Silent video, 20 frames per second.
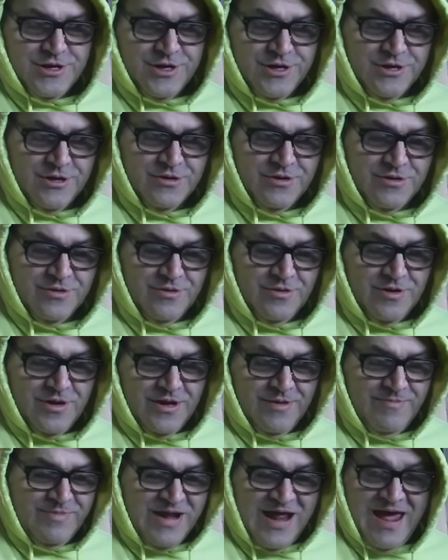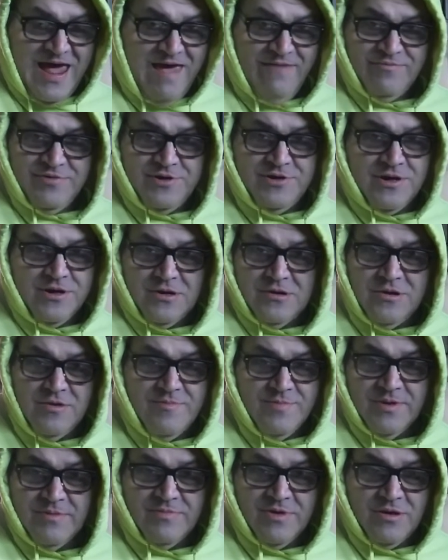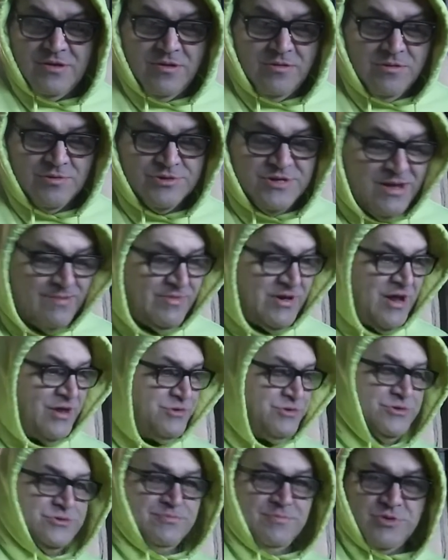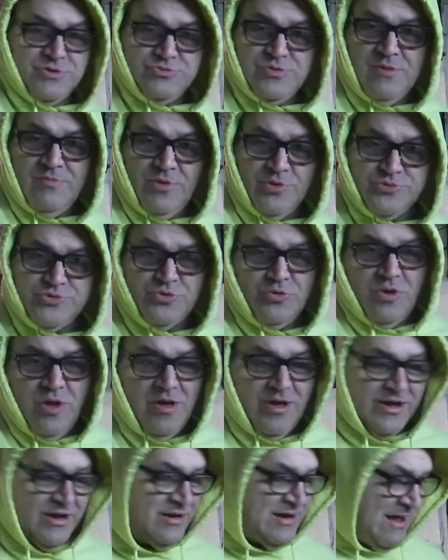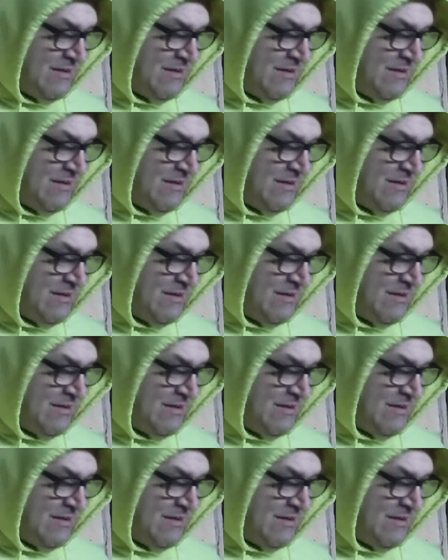you know, I mean, I haven't cut aluminum in a long time, and I used my Dremel tool on